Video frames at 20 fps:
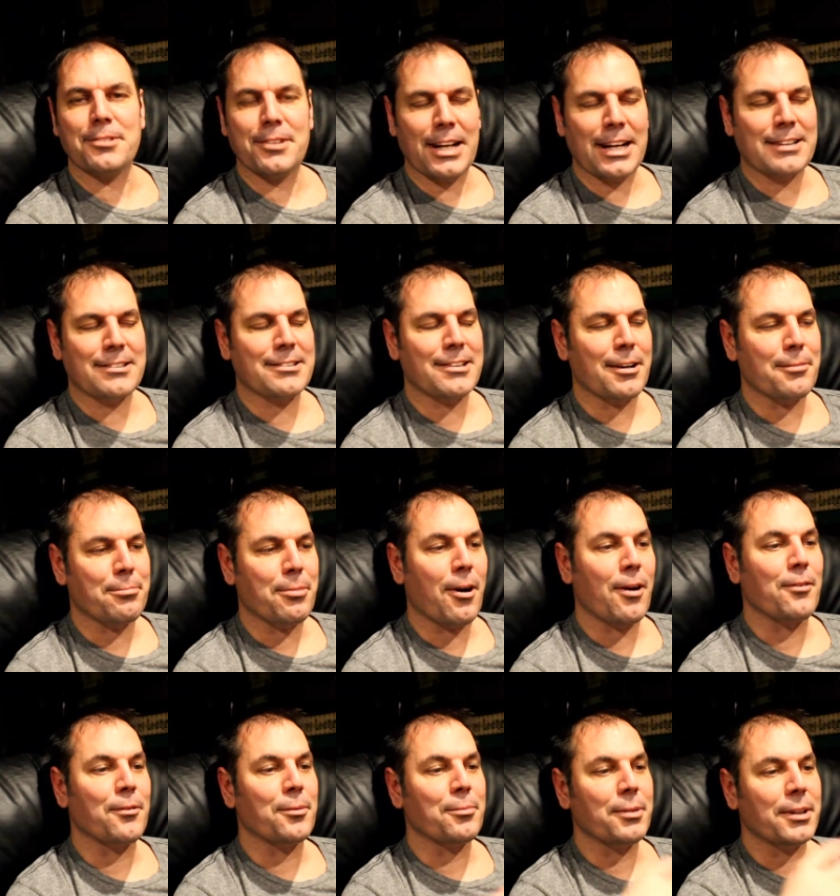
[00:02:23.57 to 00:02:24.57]
So that's not
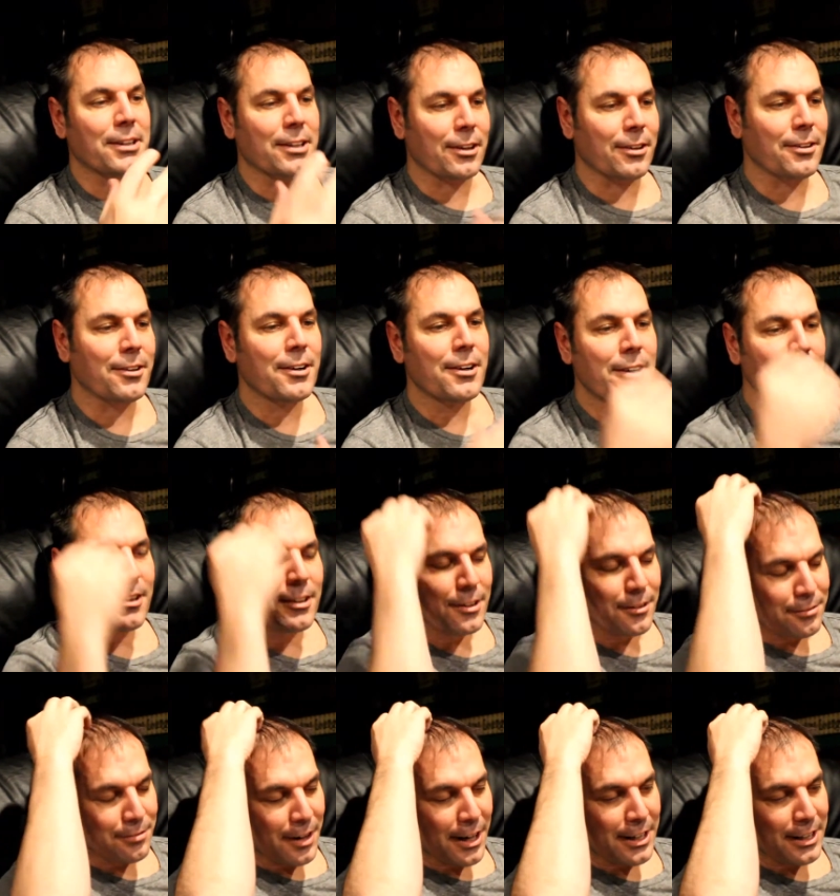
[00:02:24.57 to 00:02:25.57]
part of it. But they're
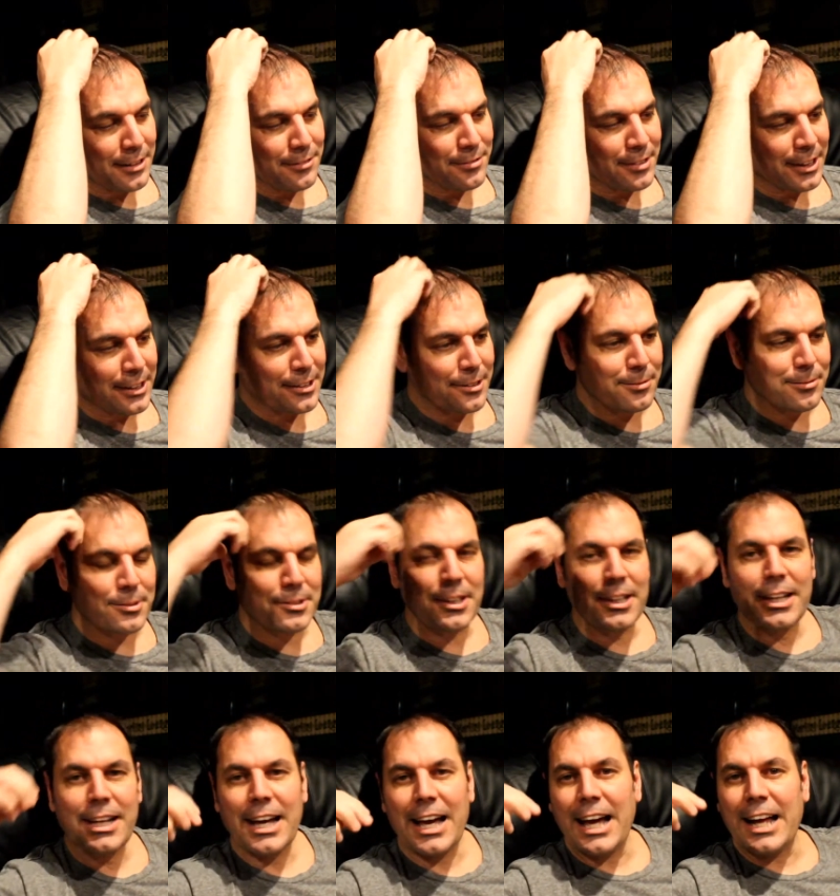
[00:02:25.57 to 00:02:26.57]
they're finding victims,
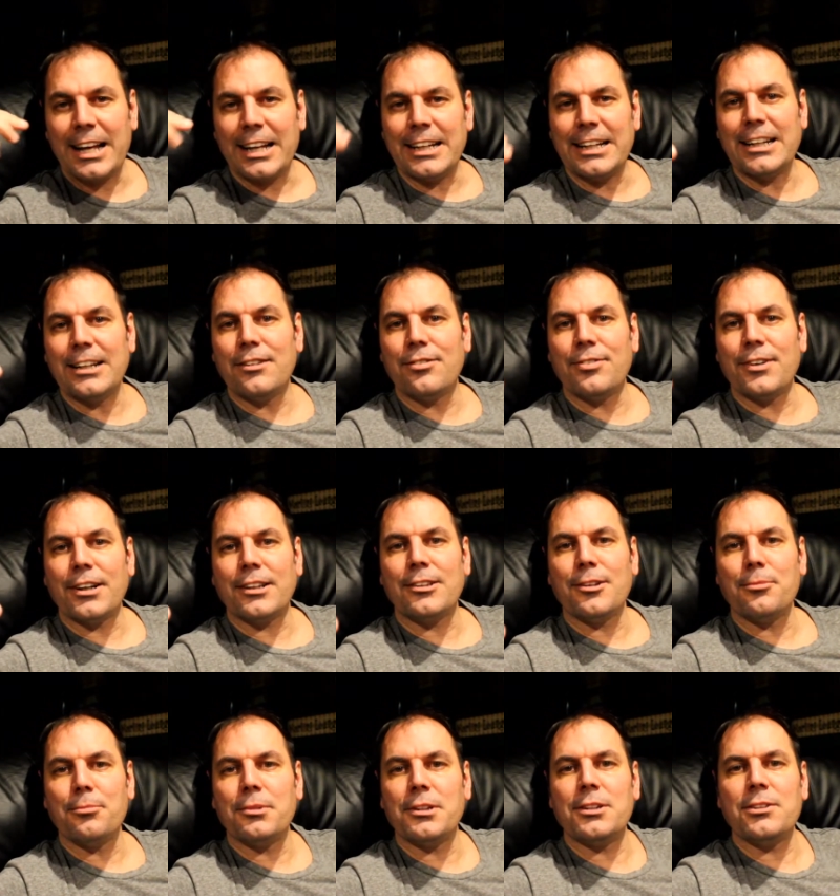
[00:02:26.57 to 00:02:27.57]
and each
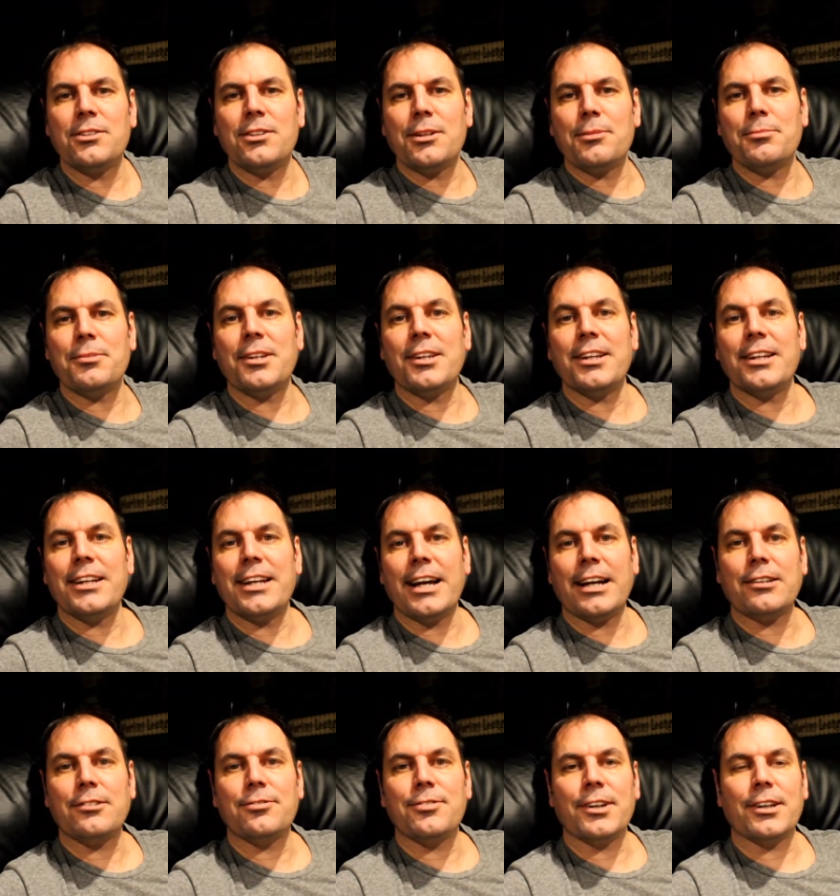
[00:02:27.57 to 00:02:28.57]
victim leads them to the
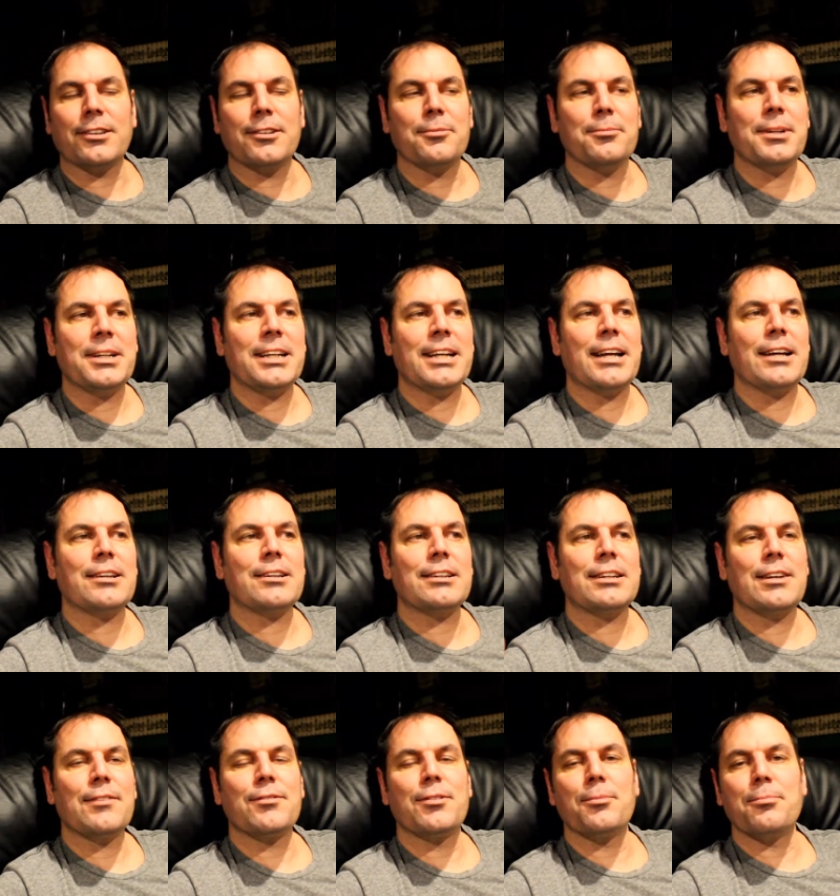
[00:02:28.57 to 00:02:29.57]
next victim, and he uh,
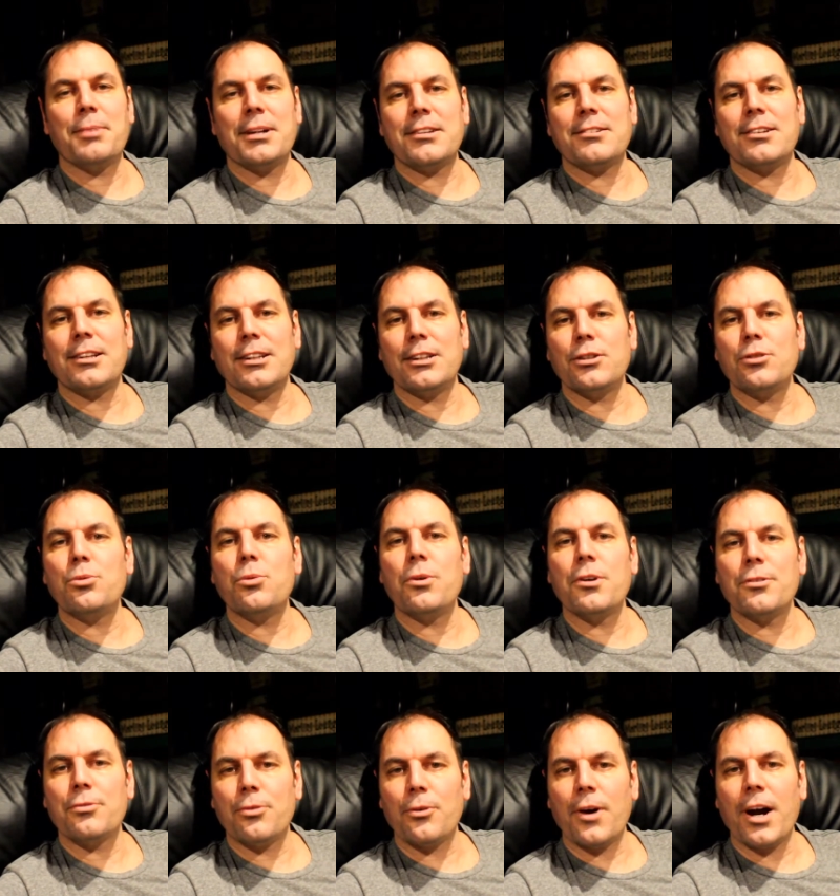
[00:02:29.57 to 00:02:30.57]
gives them basically
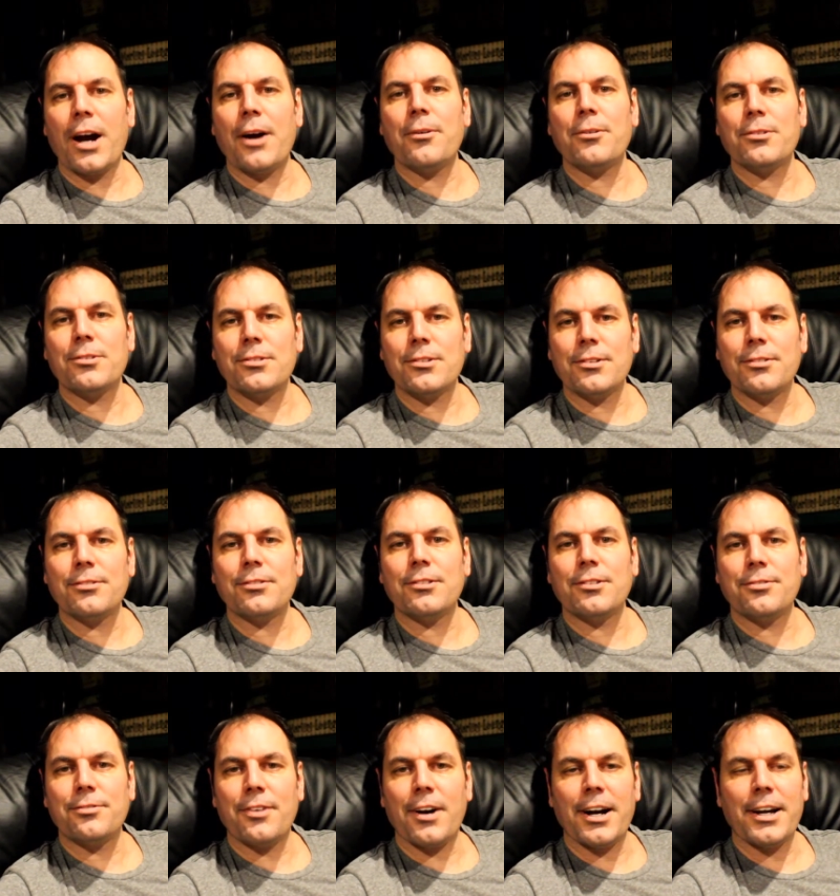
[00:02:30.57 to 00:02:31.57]
24 hours to,
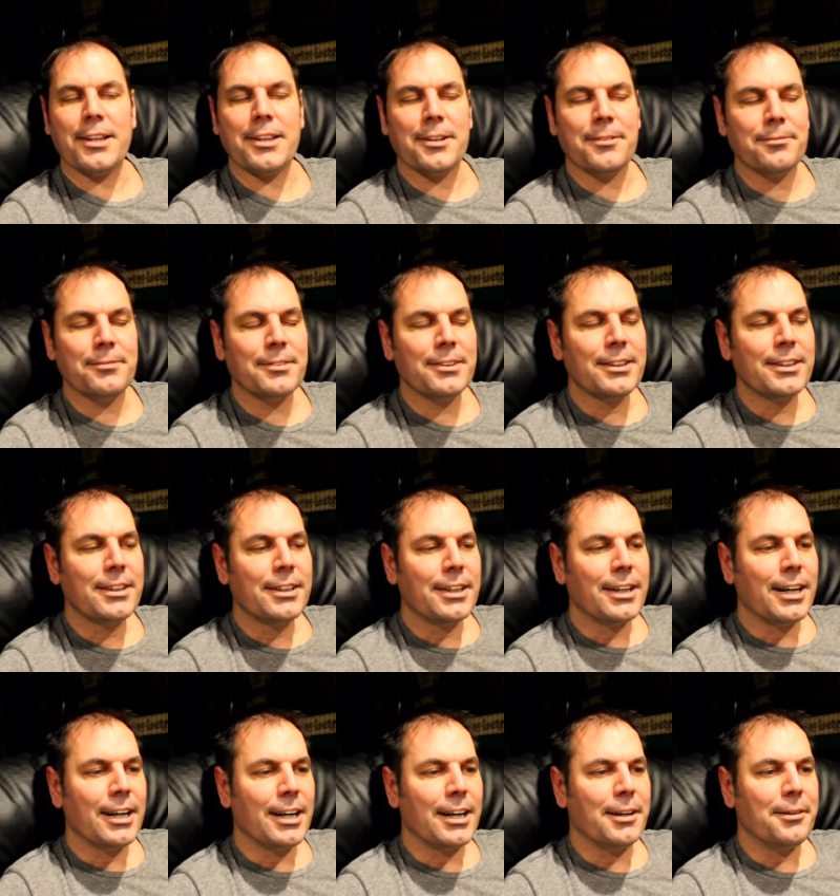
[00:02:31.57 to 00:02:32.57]
to find them
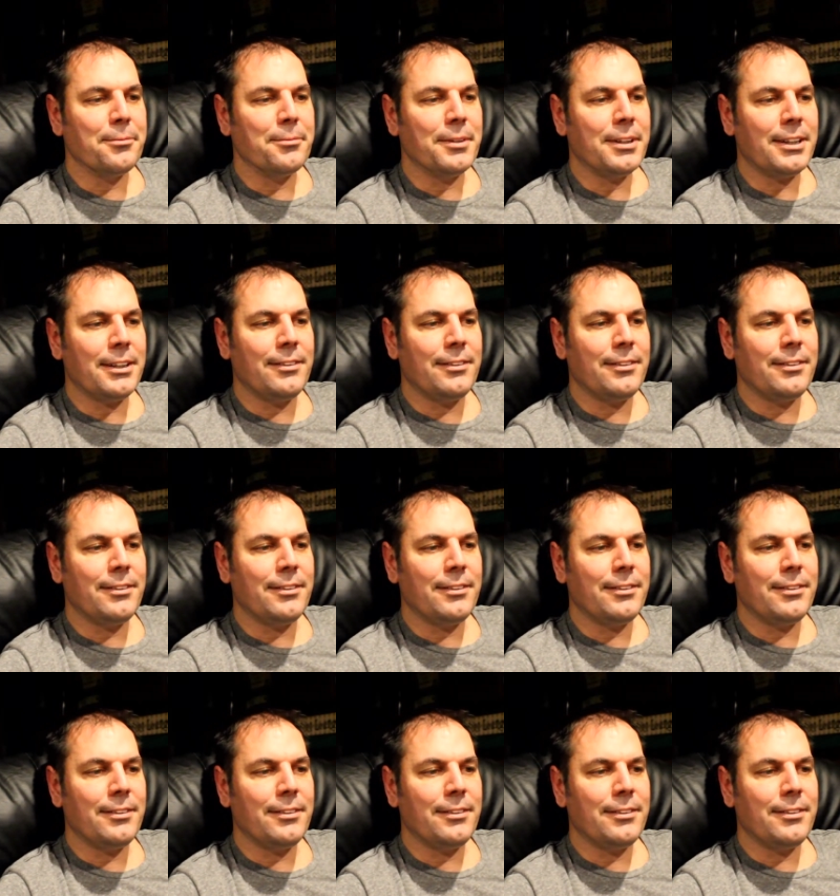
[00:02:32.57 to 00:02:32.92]
um,